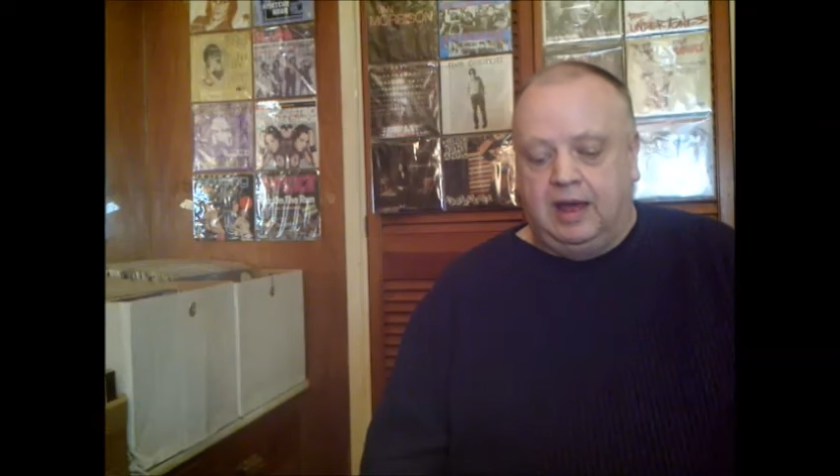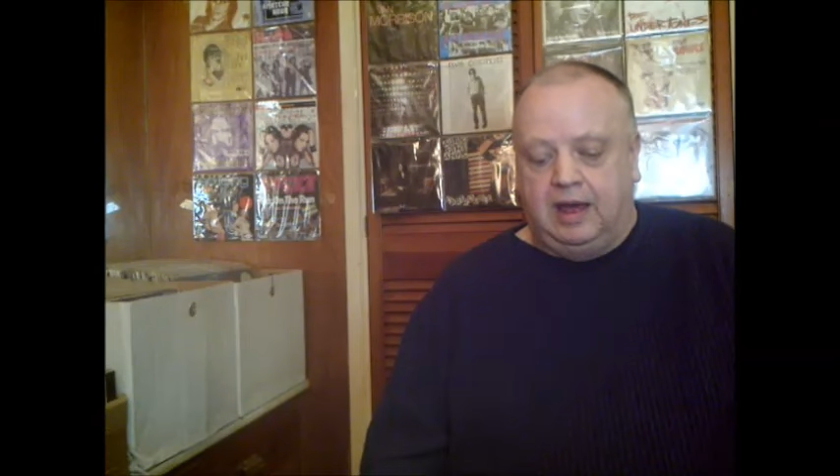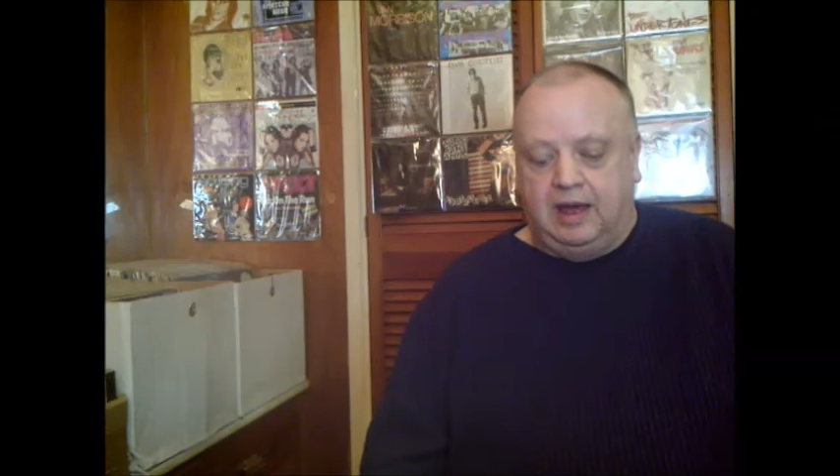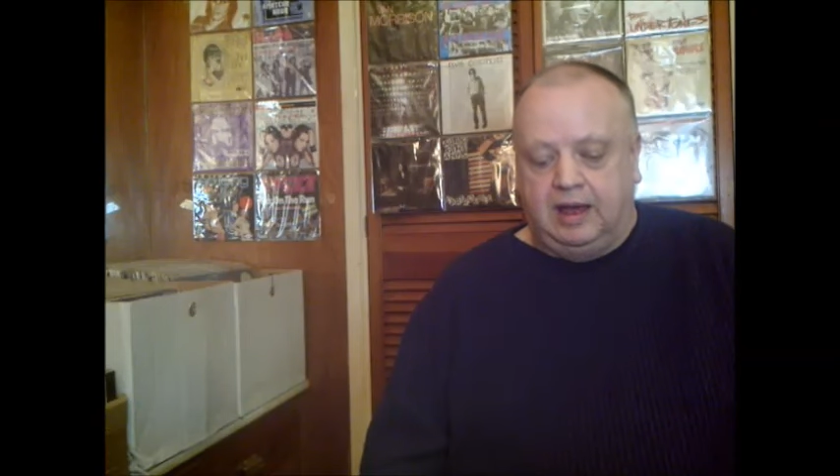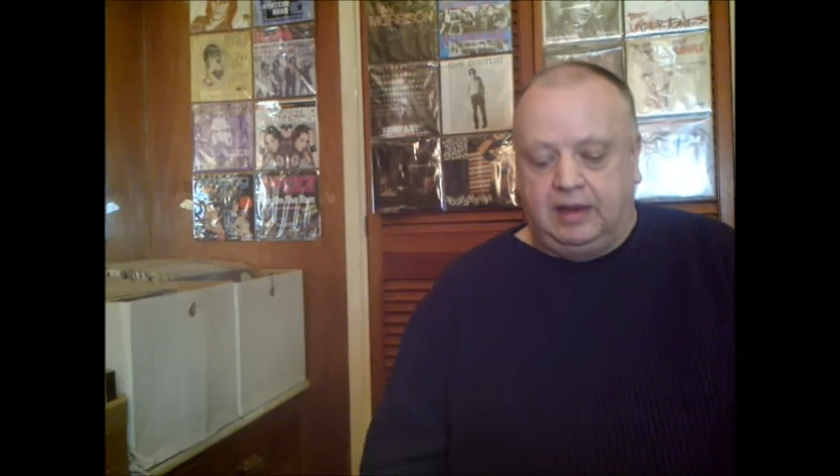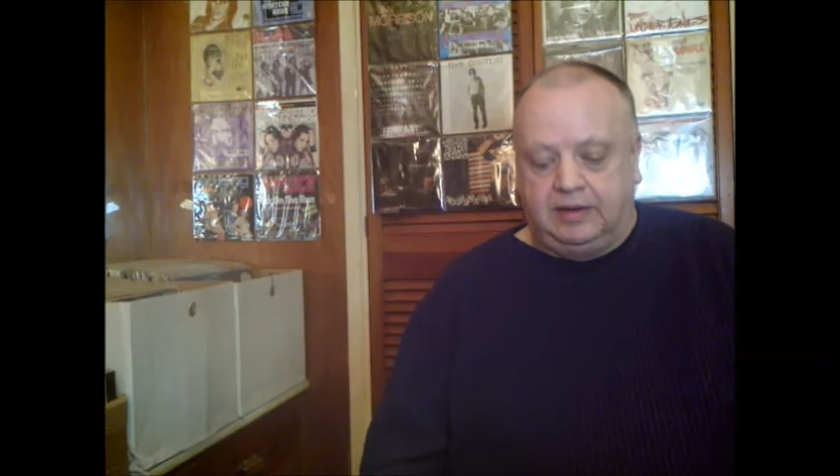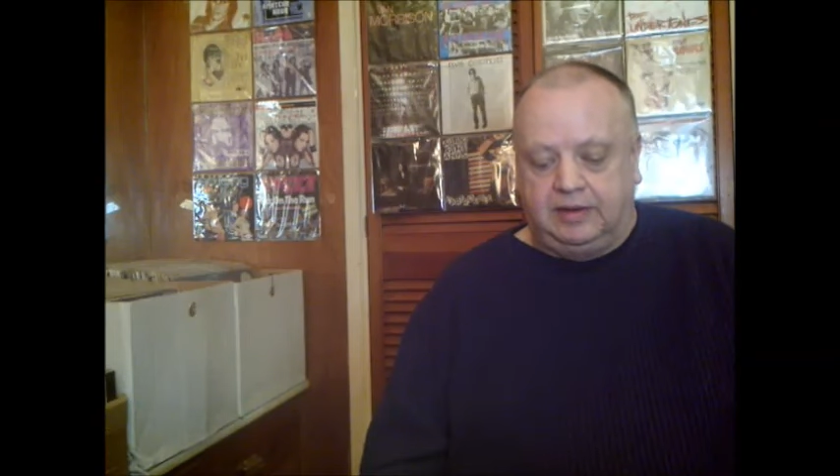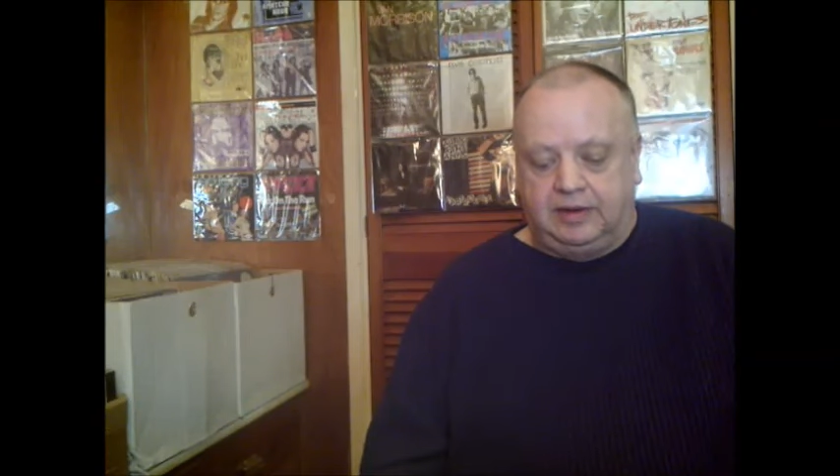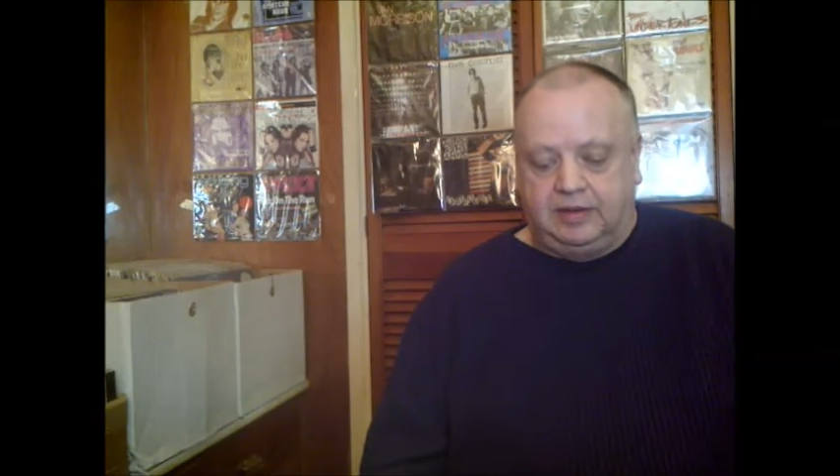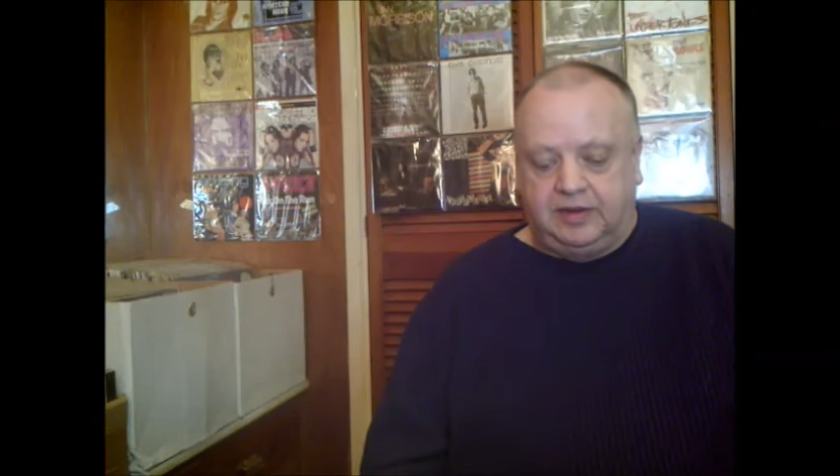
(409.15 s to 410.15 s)
And
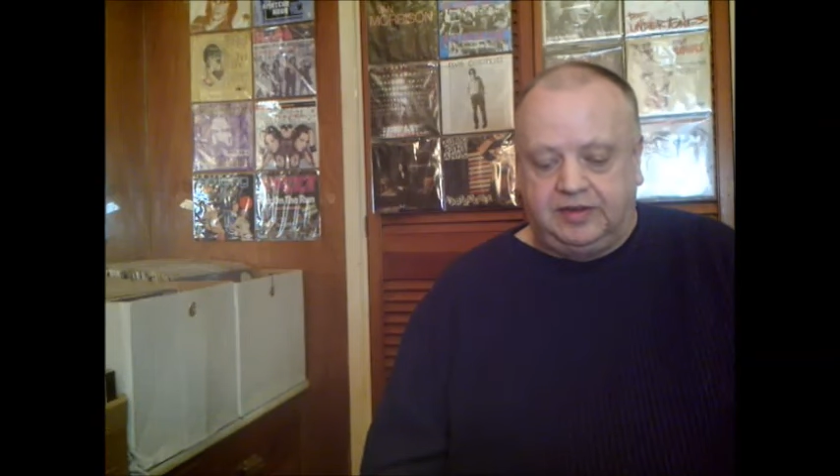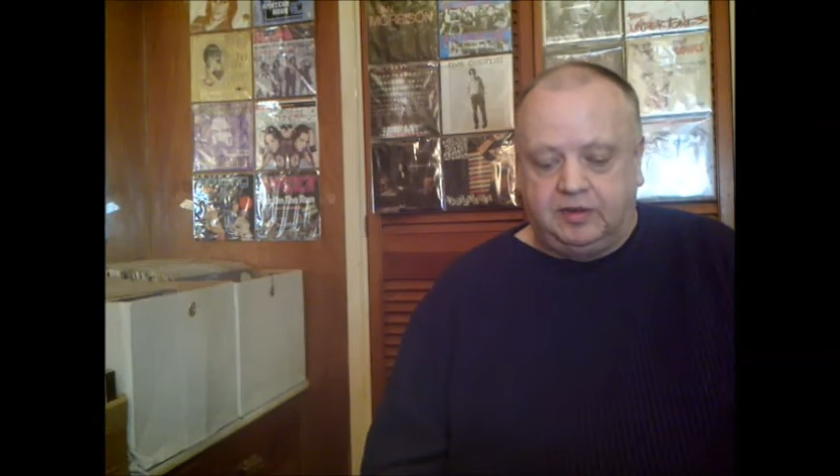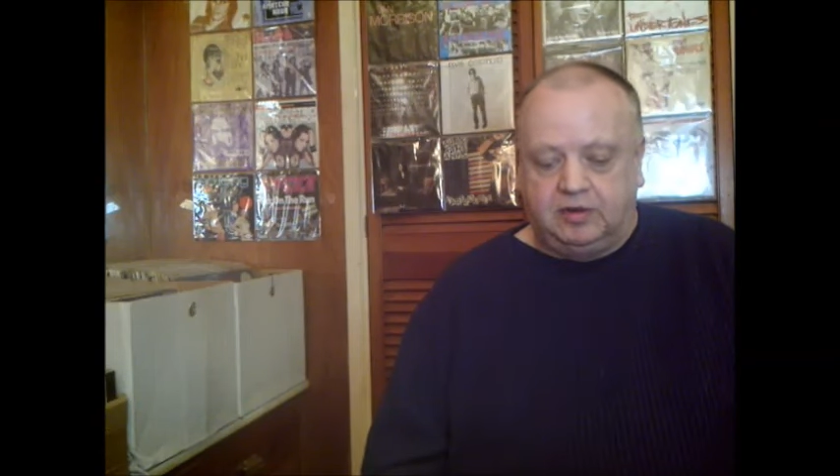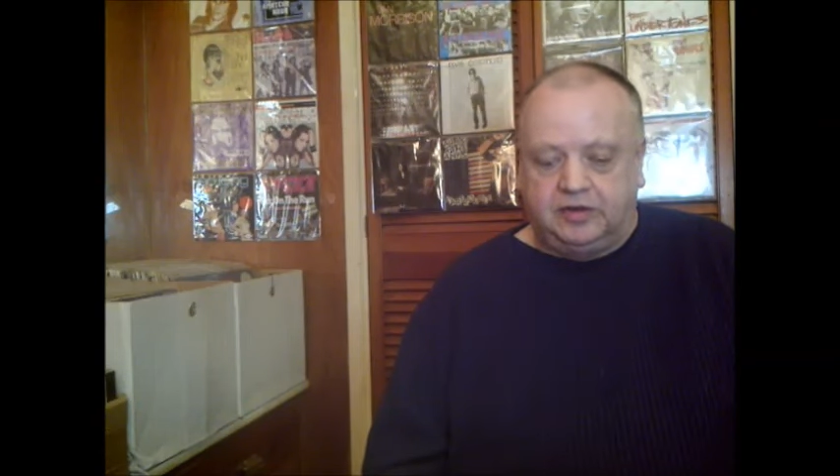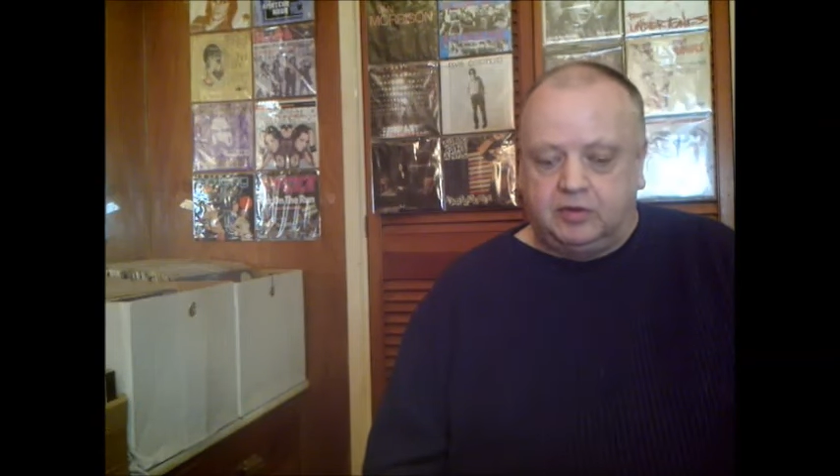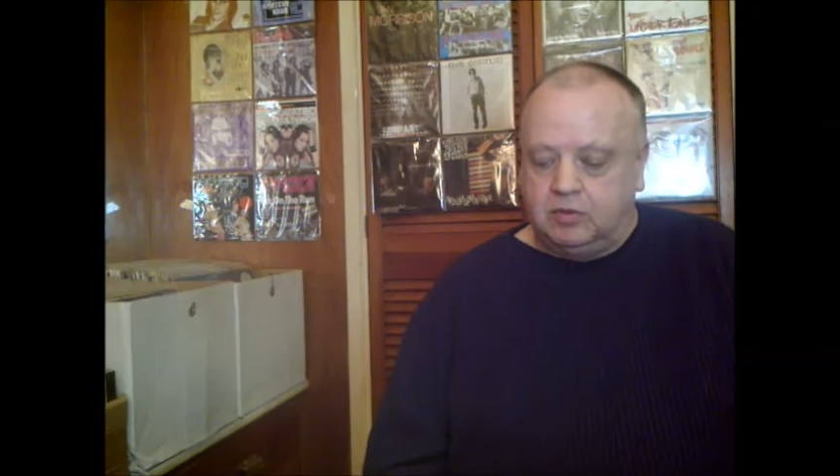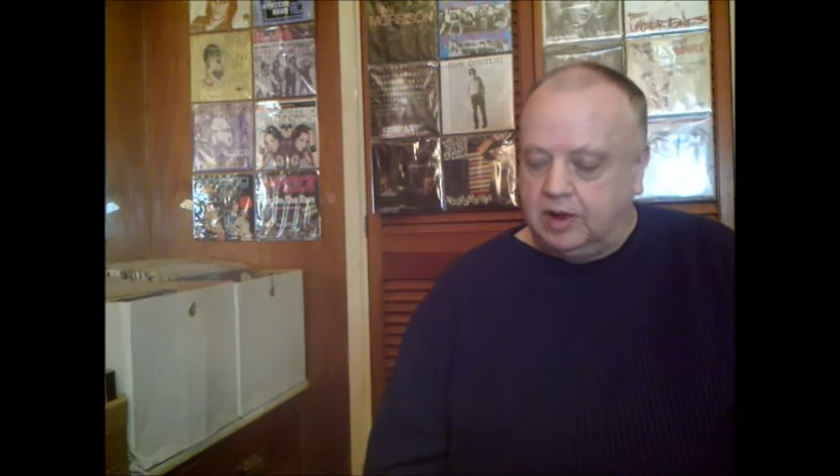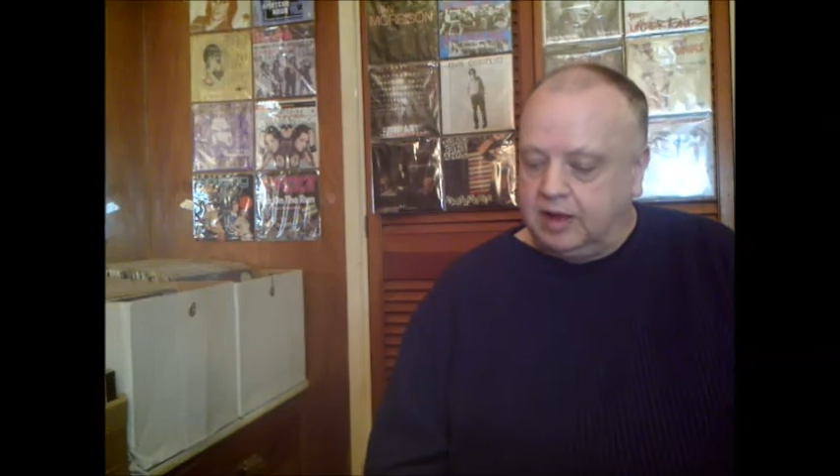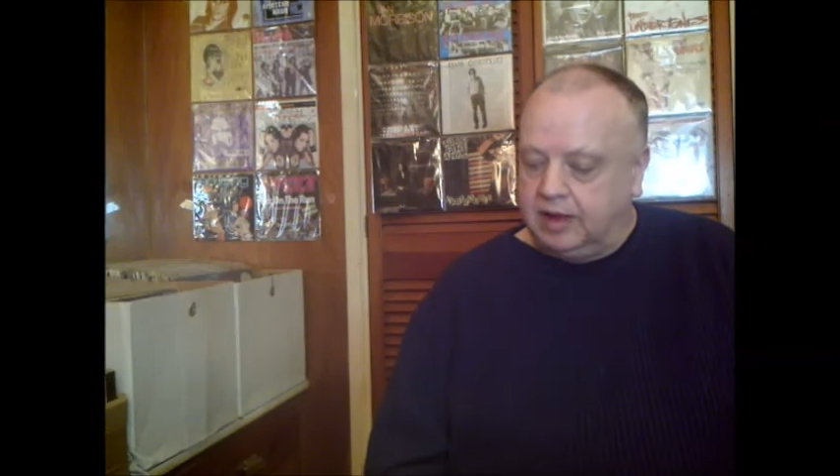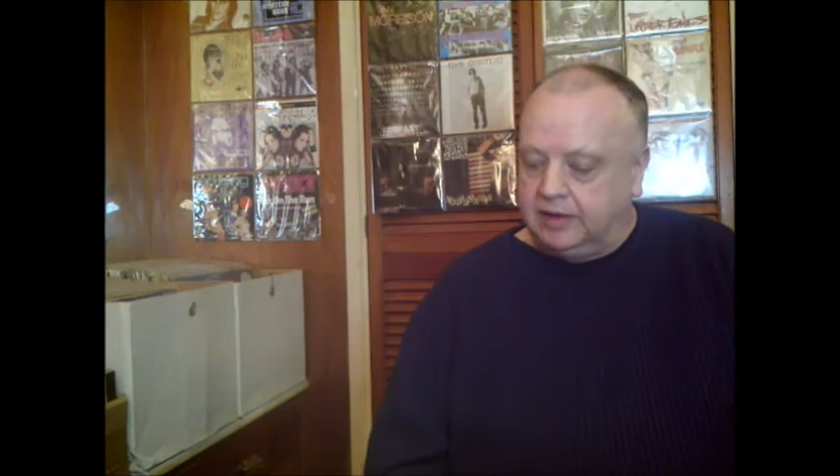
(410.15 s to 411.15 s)
this also
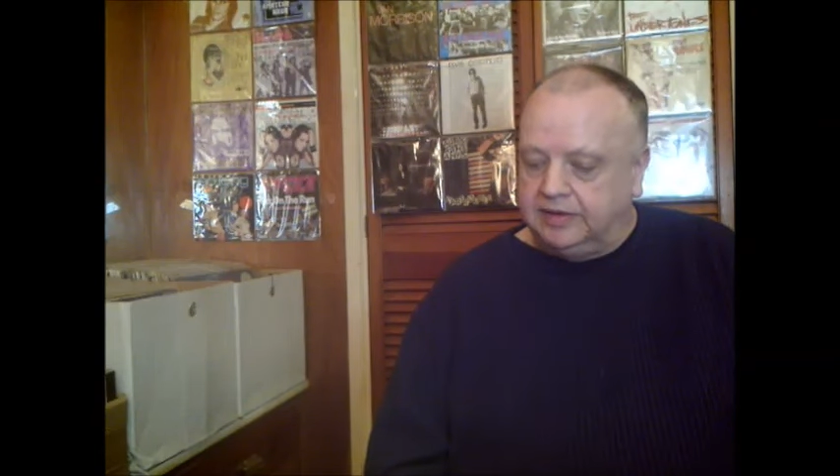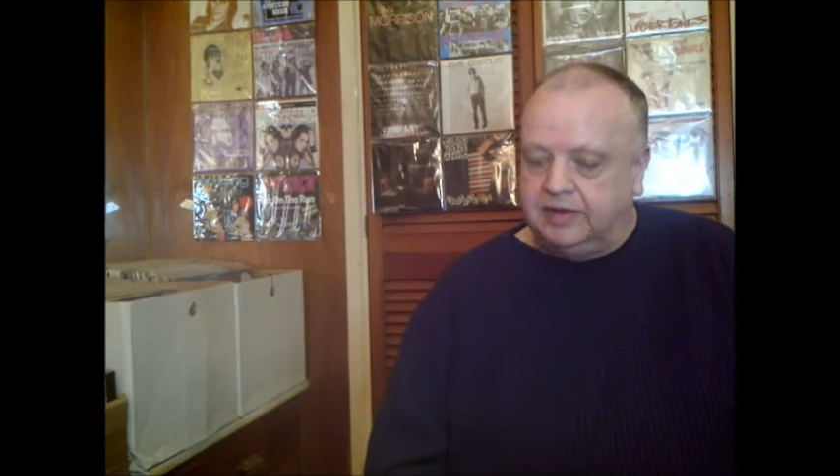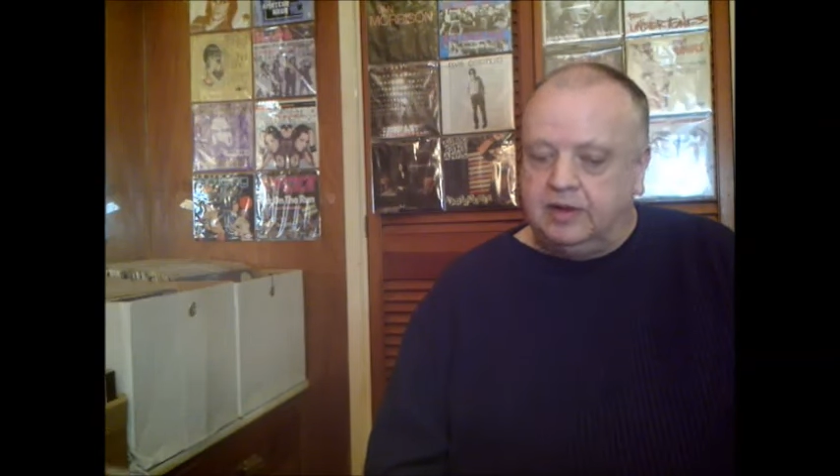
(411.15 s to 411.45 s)
has,